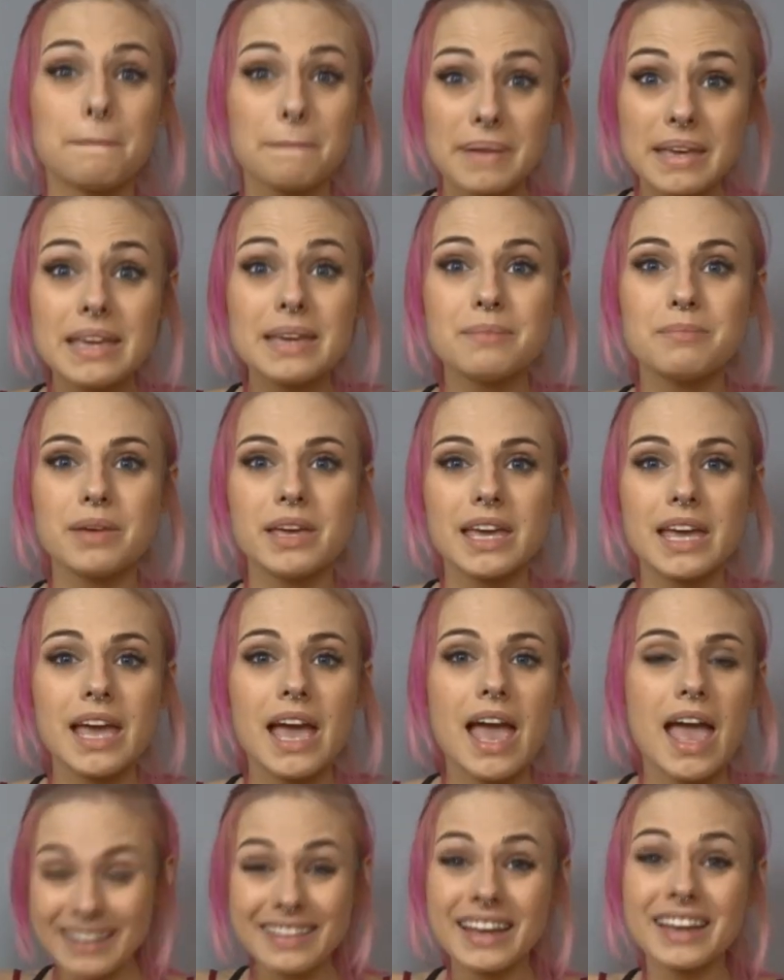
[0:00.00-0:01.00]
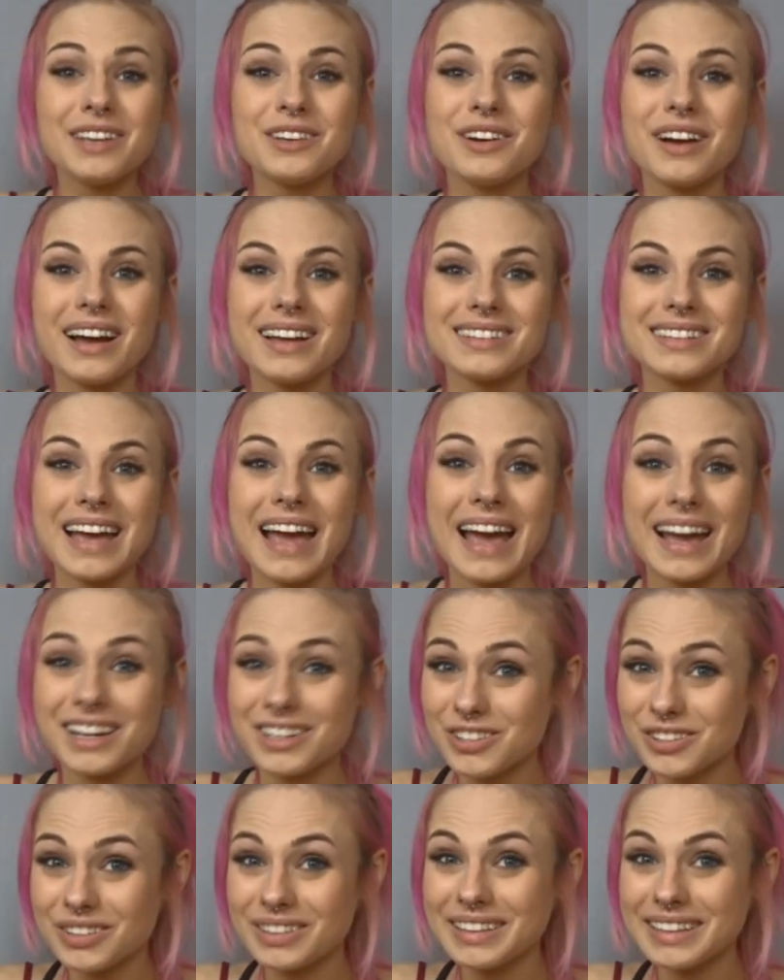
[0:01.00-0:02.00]
be me and that you guys
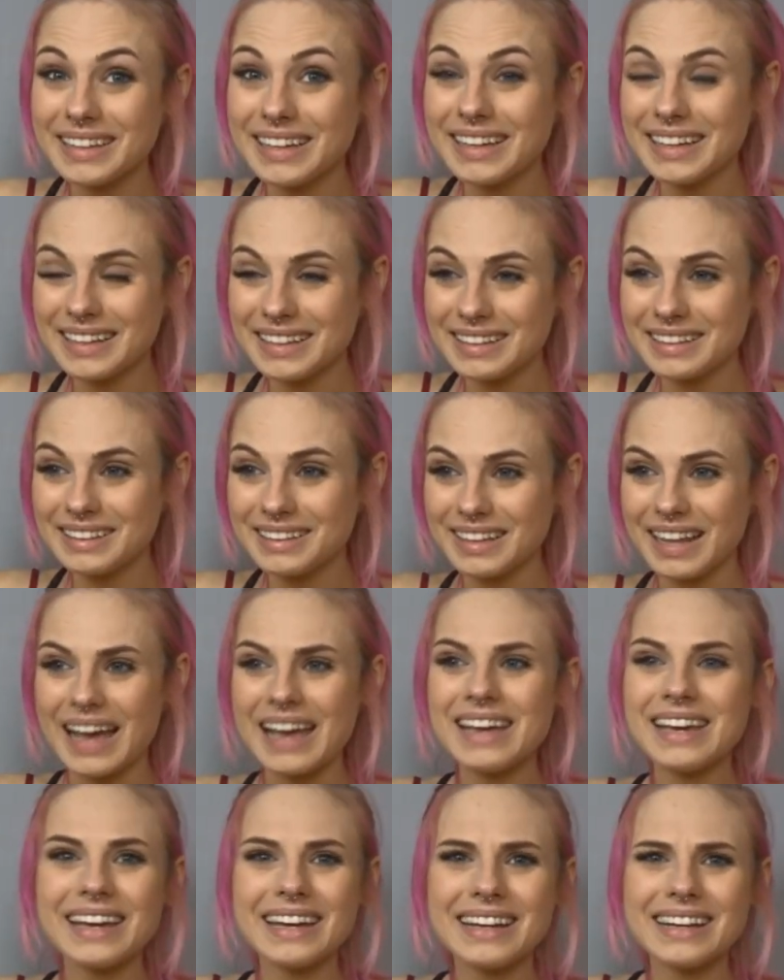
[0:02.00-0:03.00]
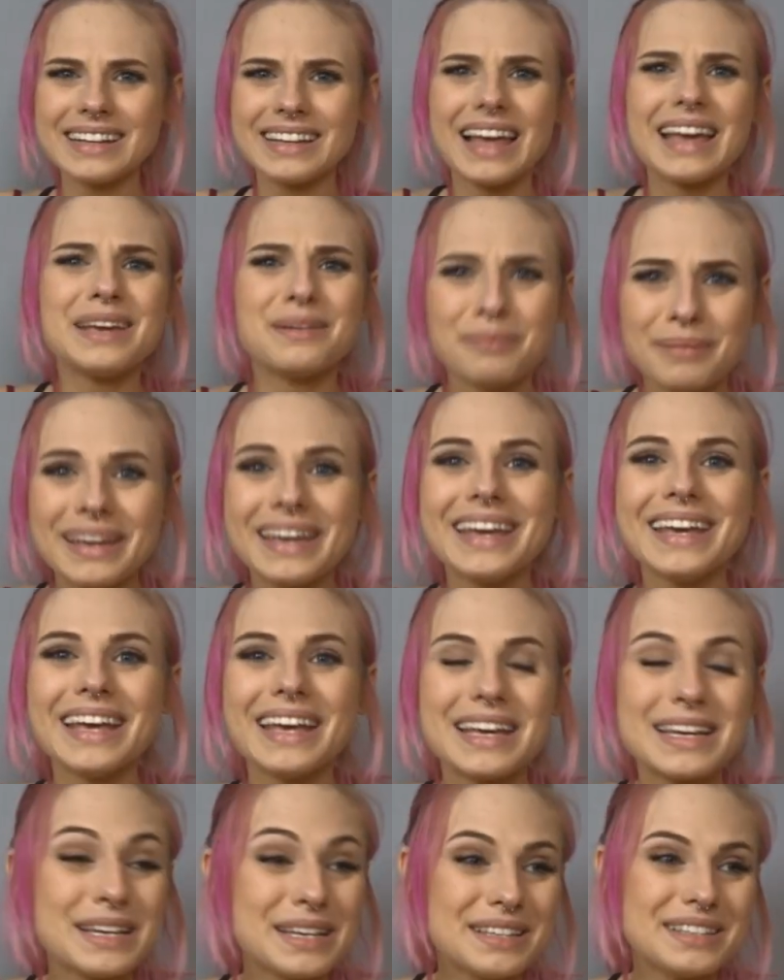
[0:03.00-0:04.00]
actually like it, like me,
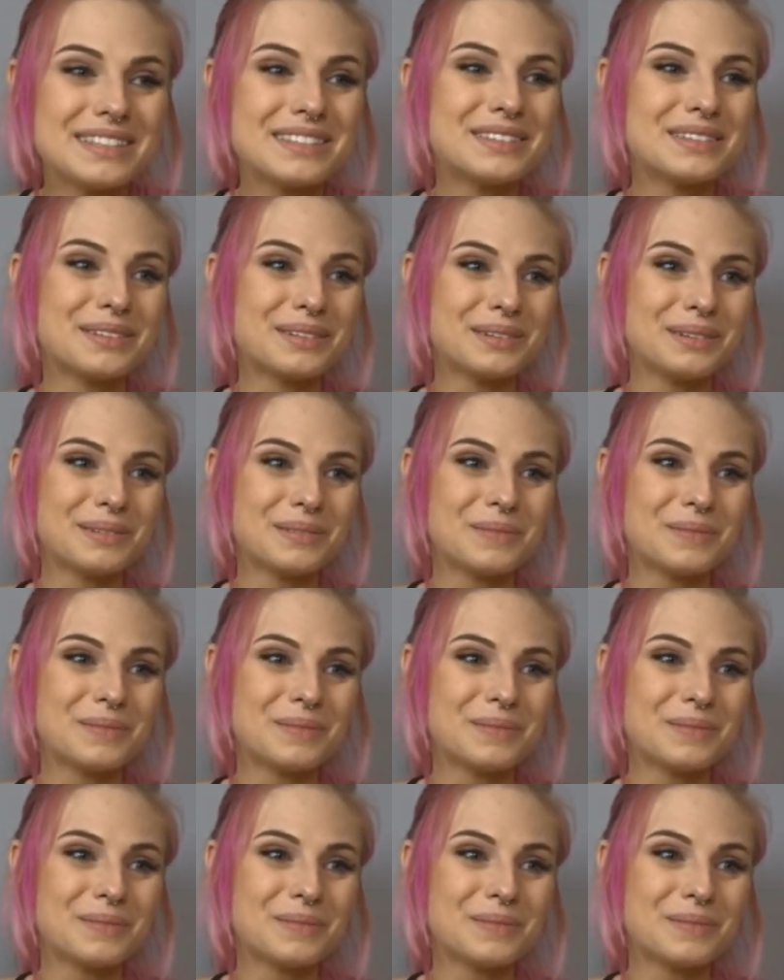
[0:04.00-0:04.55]
is